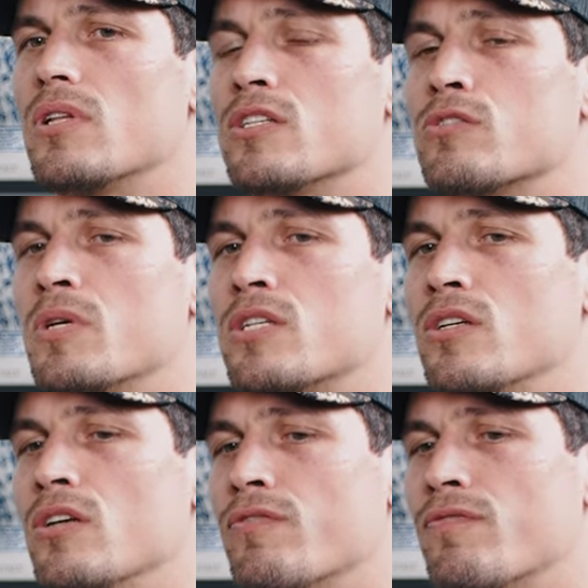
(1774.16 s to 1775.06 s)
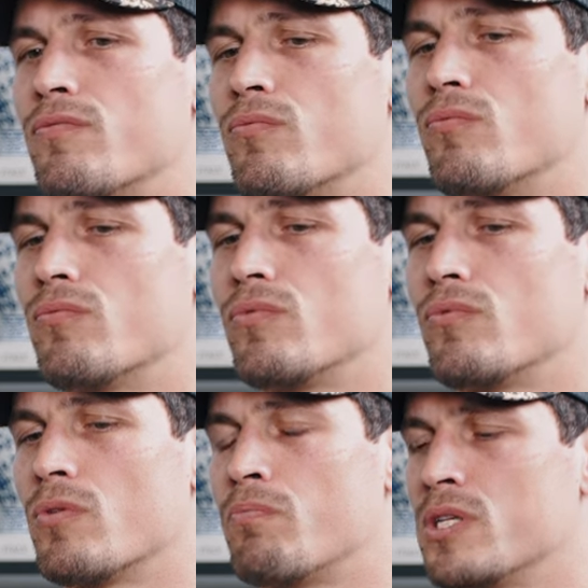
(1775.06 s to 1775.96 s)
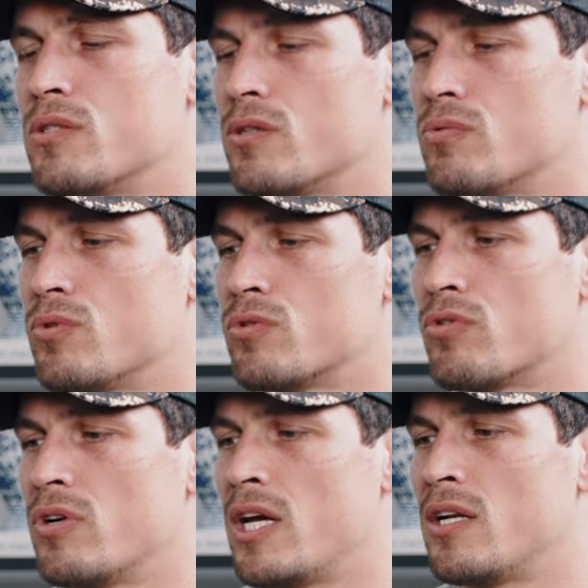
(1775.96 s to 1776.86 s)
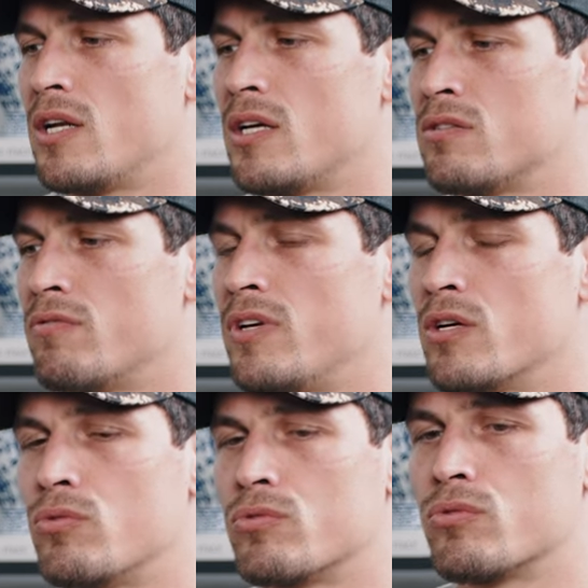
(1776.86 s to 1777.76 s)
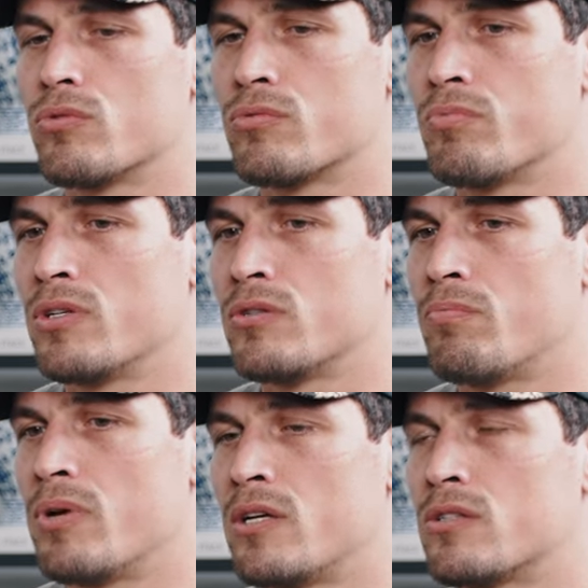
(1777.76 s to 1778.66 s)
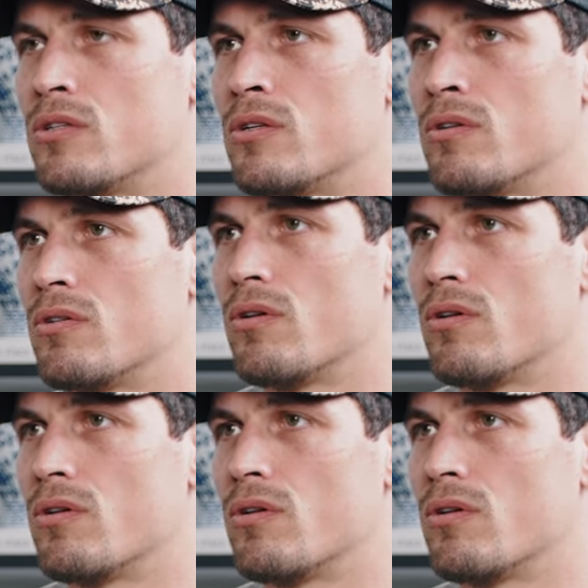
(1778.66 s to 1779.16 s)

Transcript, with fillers: especially if the business was created as a vehicle to express a passion